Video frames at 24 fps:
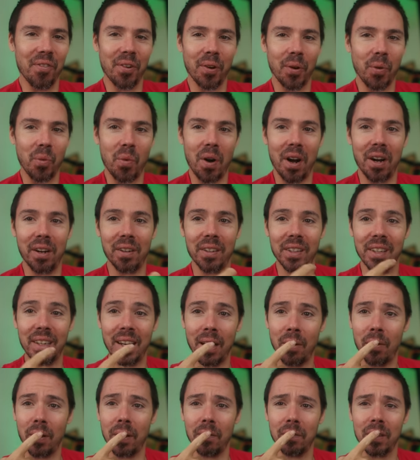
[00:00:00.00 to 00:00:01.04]
for a while, and
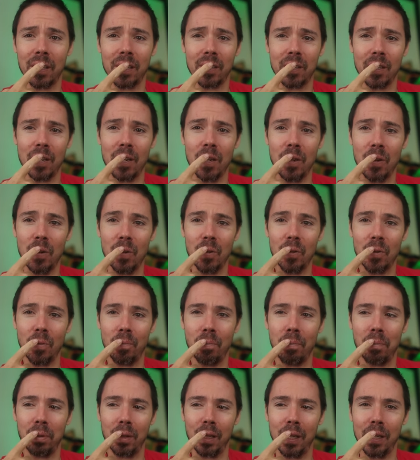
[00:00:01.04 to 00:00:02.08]
now I have this huge
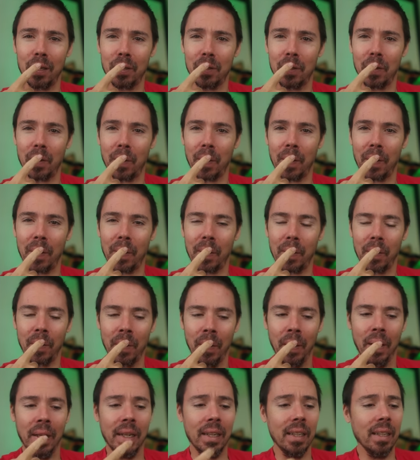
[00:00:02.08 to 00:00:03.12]
blister here.
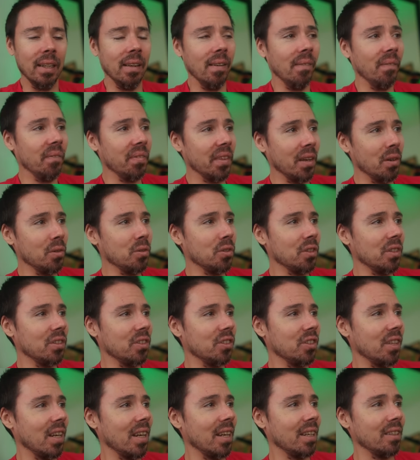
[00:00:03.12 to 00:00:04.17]
That was
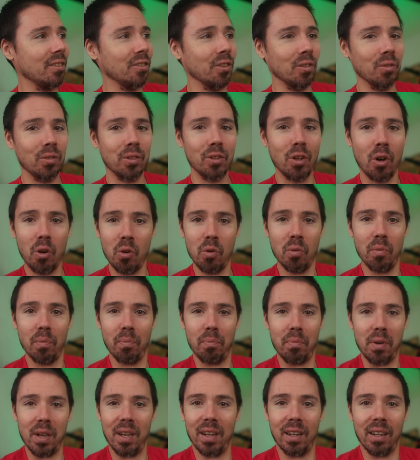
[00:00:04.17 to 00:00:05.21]
insane. So don't
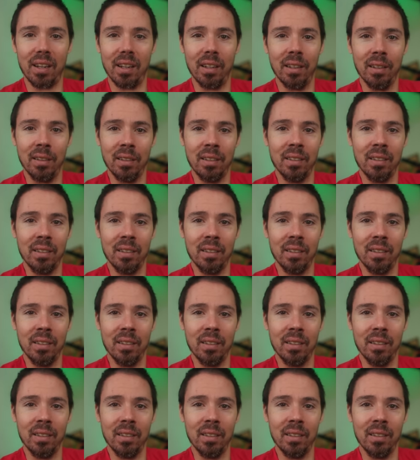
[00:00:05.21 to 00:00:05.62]
pick